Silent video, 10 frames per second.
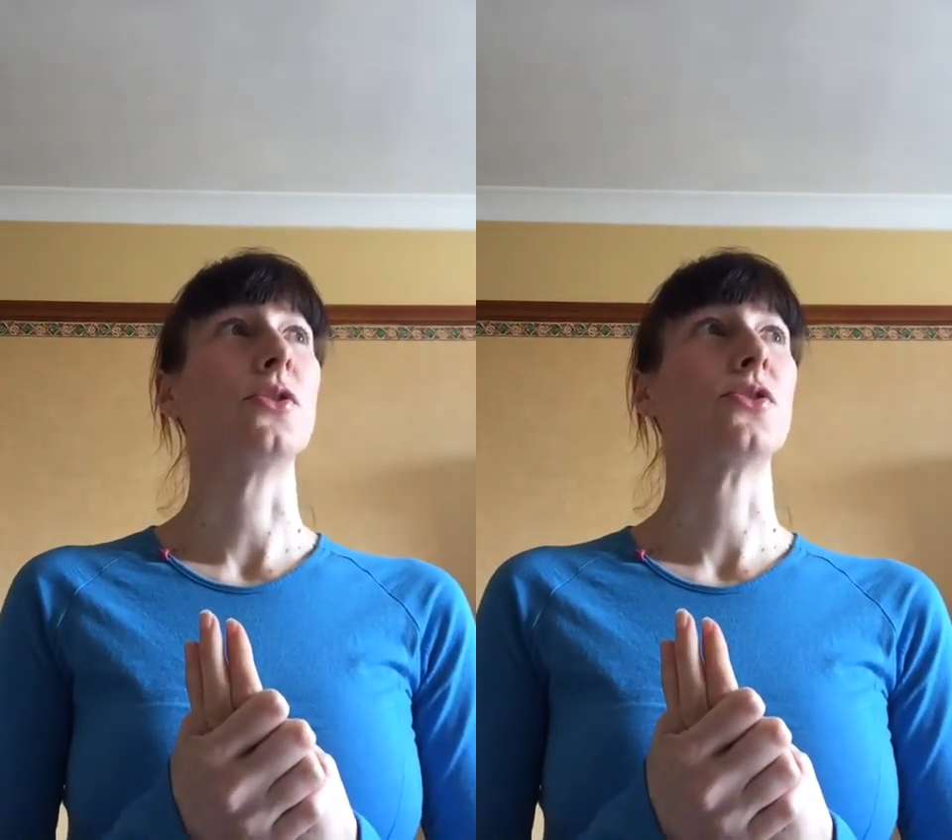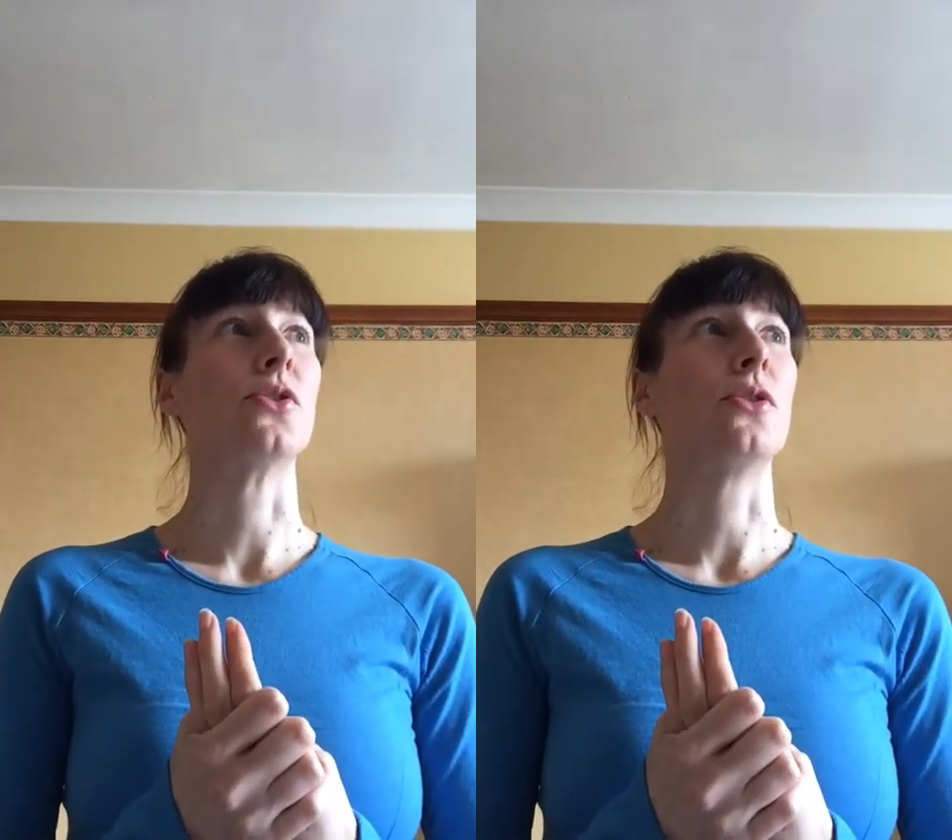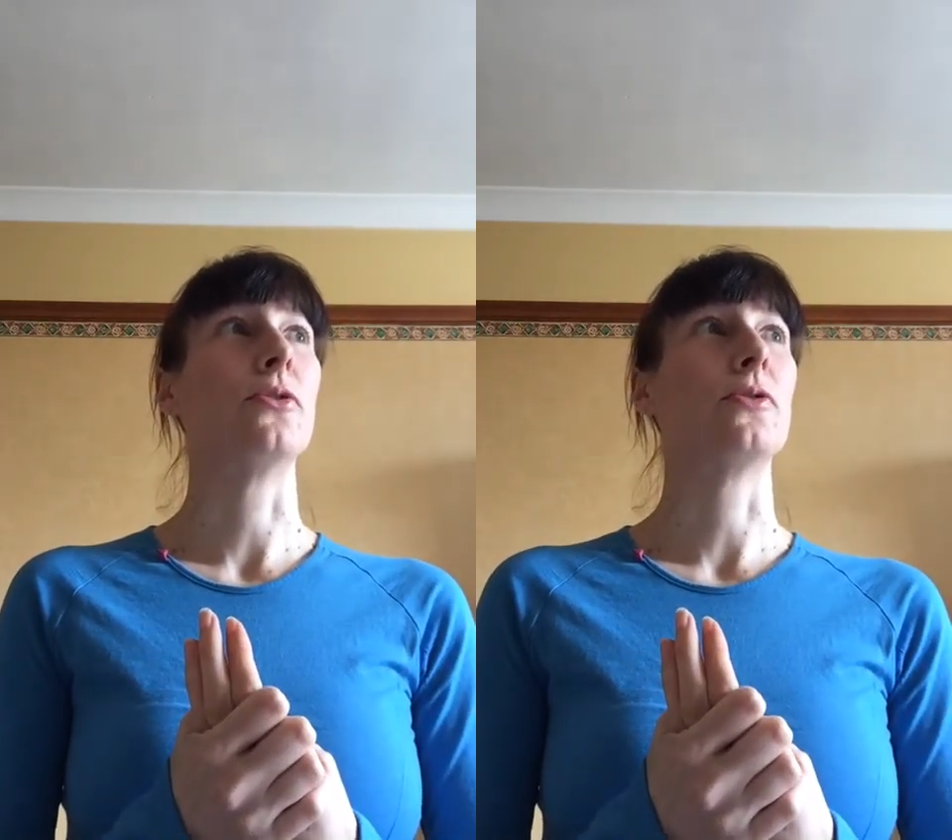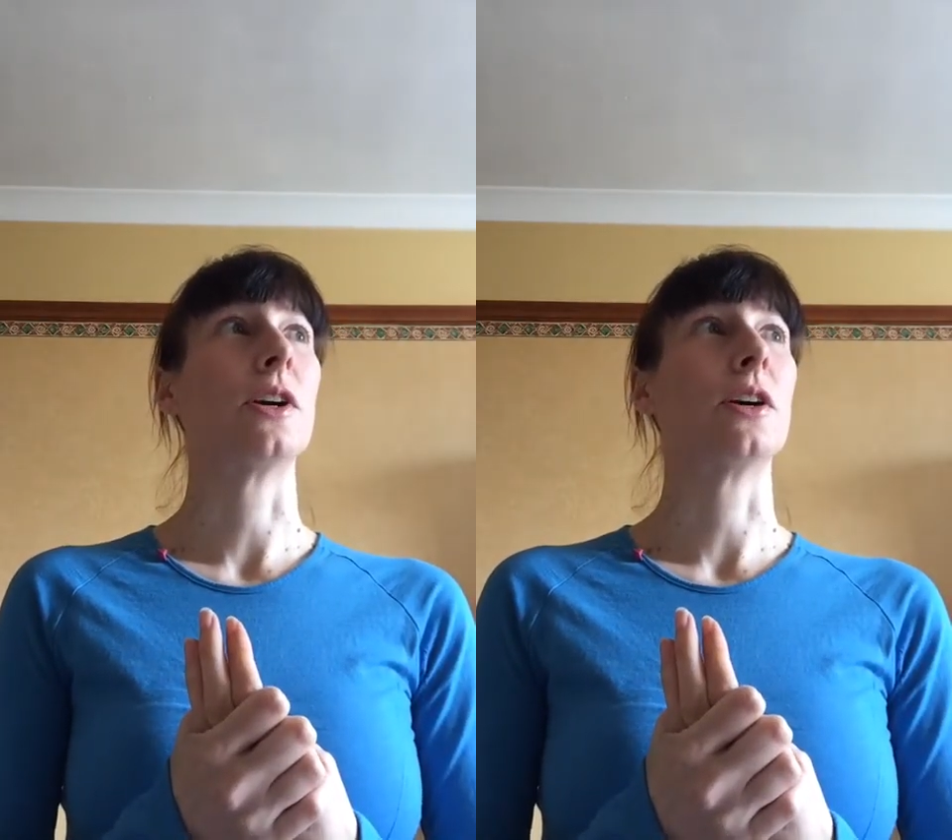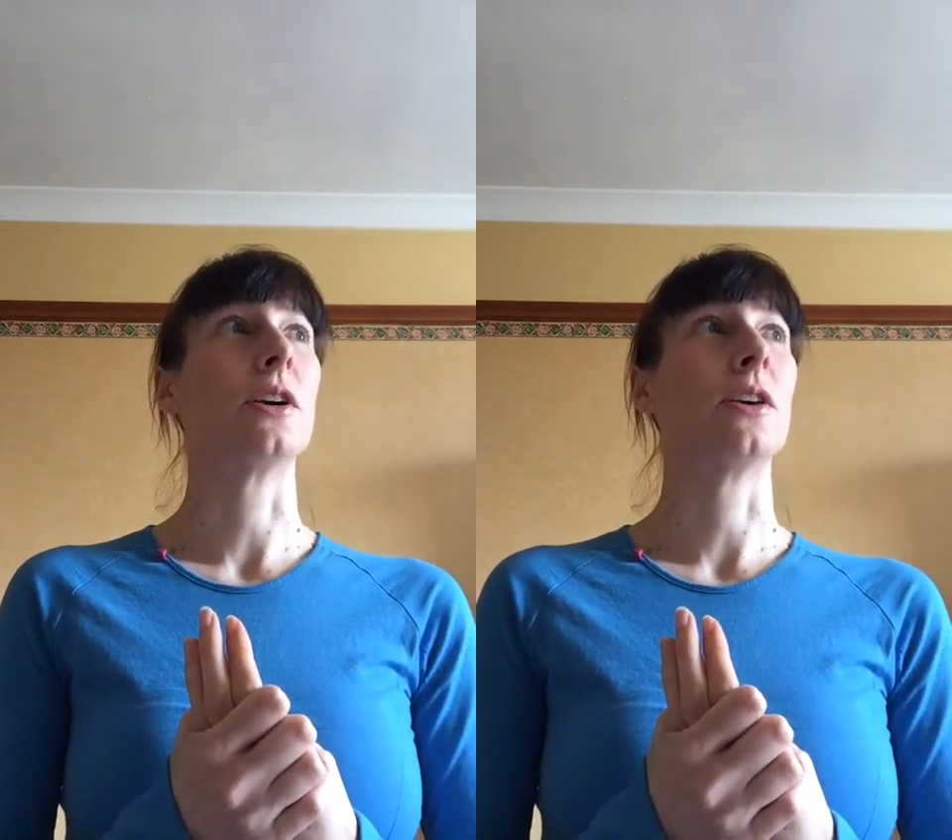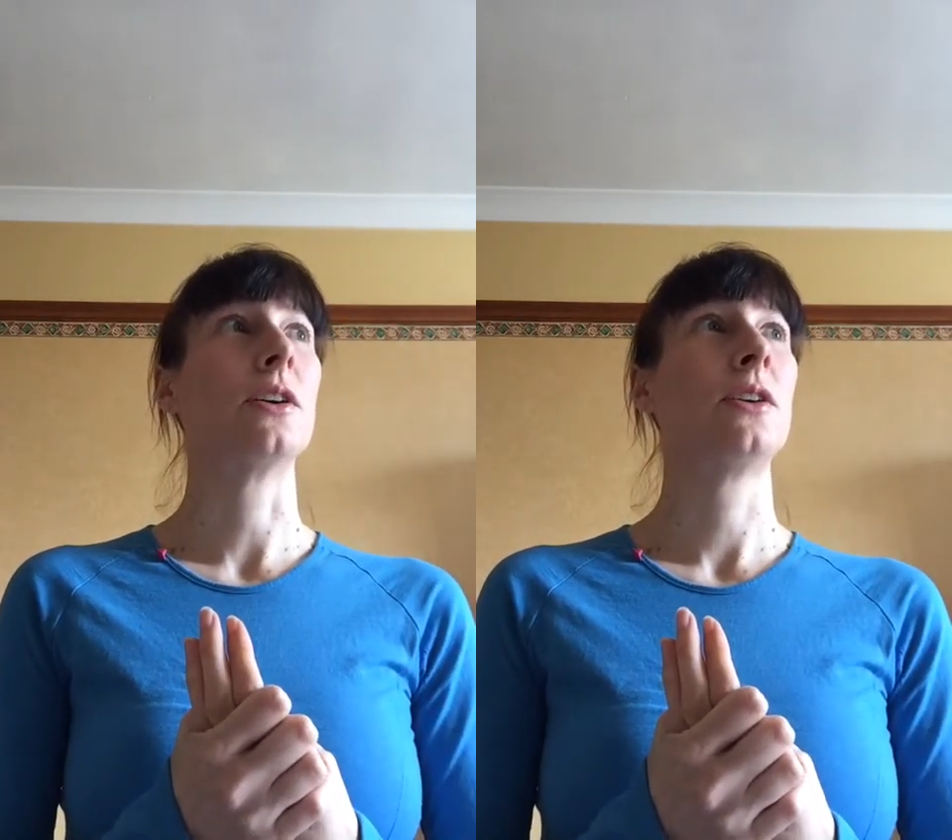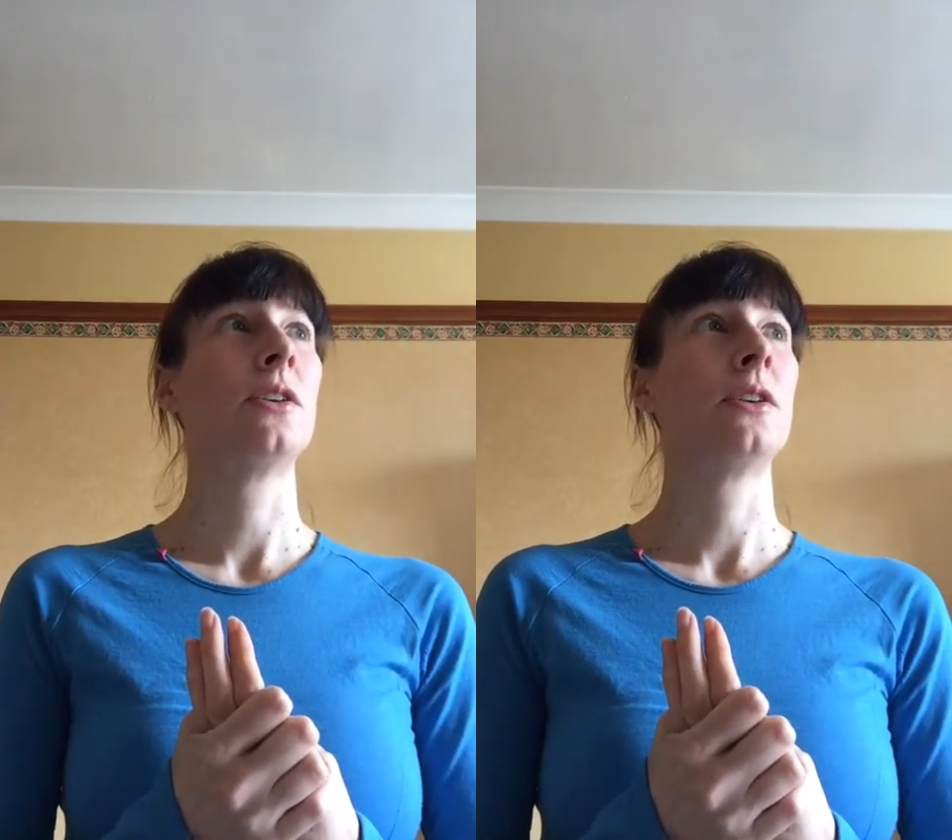know, sort of